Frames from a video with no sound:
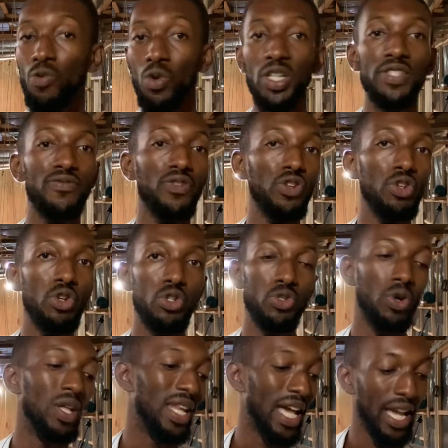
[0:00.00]
watch videos
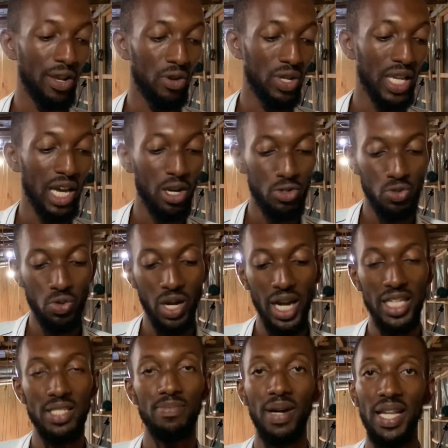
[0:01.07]
online on how to
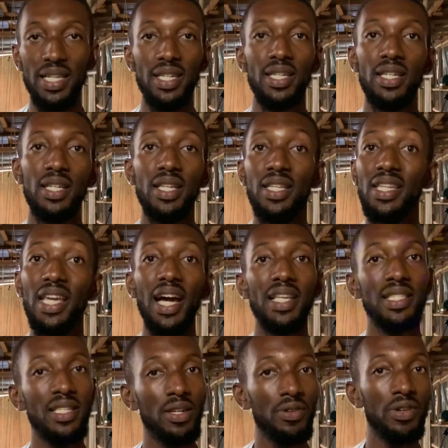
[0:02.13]
hatch, but they are
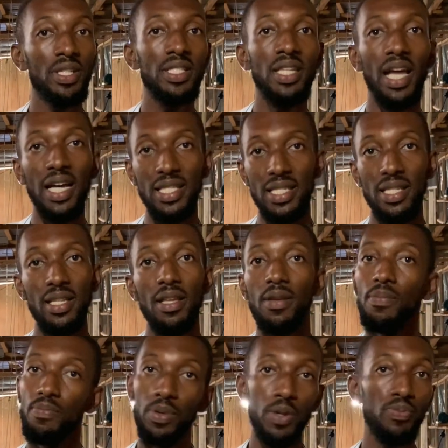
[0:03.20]
secrets that
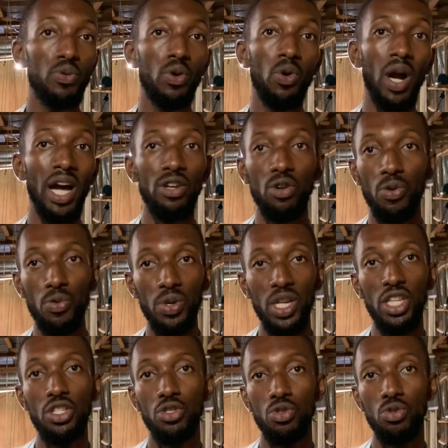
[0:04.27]
people are not
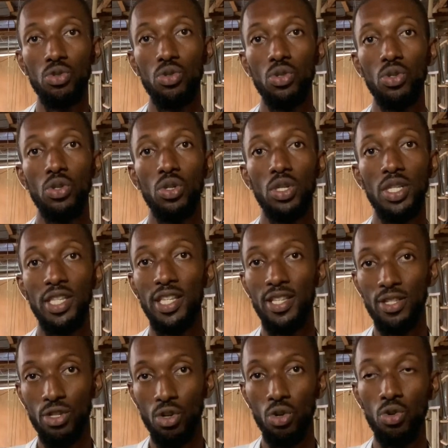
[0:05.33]
willing to
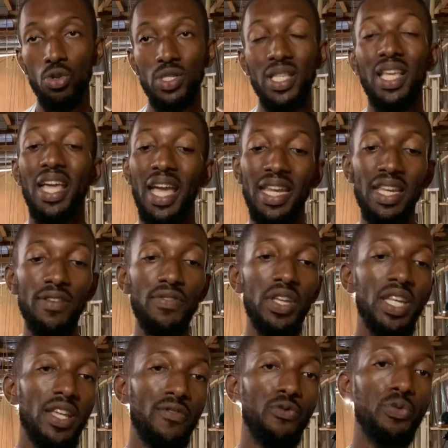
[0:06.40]
disclose. And
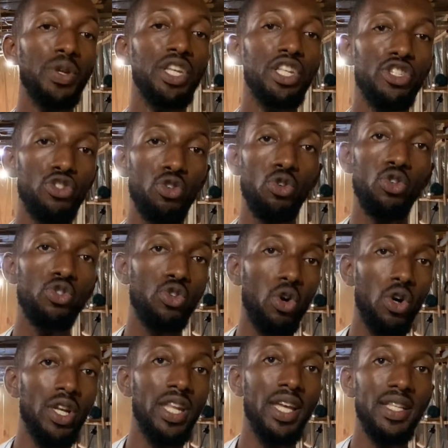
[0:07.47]
even if we disclose
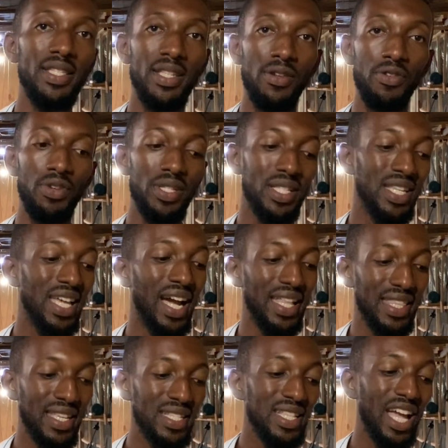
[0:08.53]
all the secrets, there are
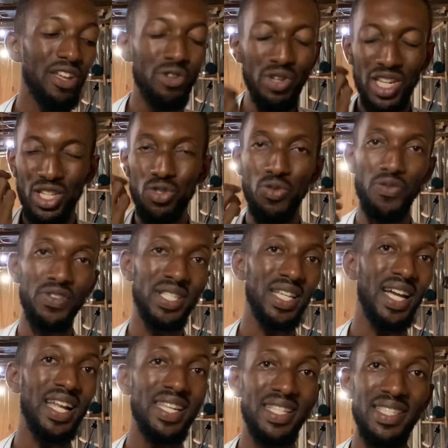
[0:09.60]
things that you need to
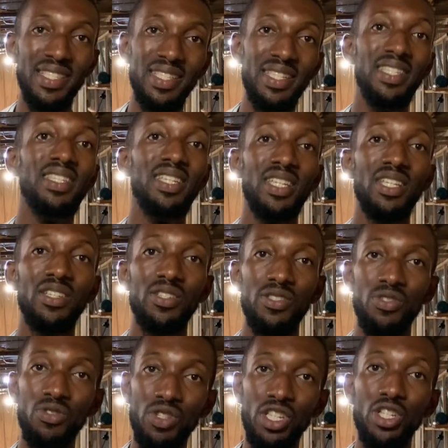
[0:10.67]
physically see.
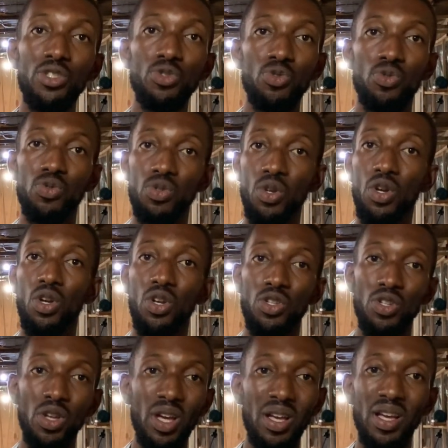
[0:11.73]
You need
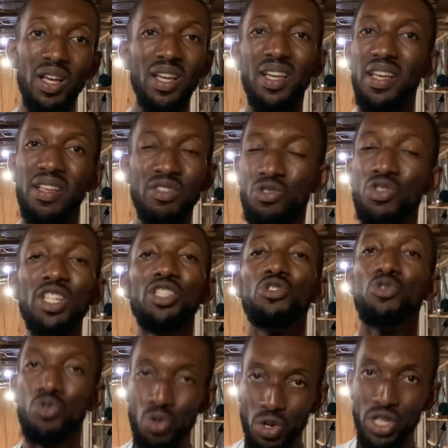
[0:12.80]
to
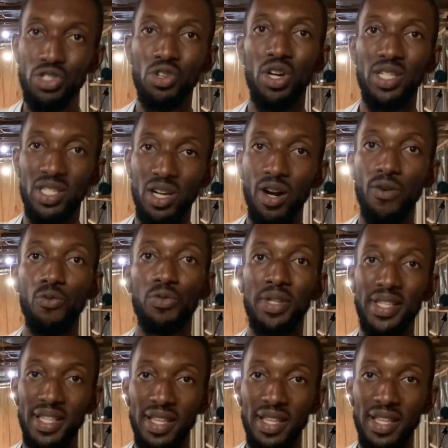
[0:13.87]
do it yourself with